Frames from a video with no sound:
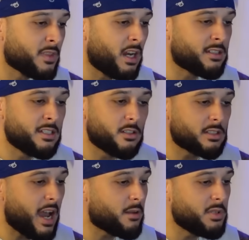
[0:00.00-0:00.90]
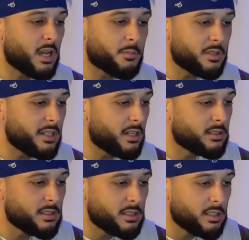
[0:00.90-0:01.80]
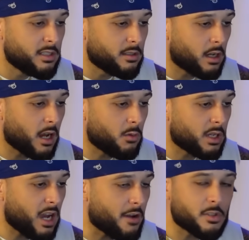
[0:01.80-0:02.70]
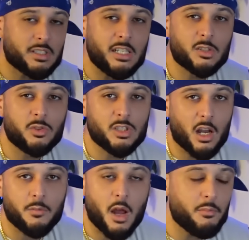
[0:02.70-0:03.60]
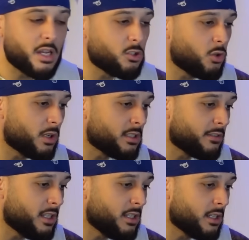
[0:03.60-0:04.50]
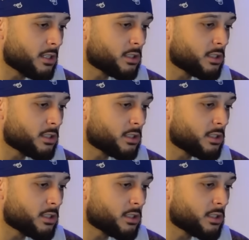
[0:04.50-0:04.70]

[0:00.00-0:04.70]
I think those got to be up in there. With conversation when we talk about best Jordans of the year.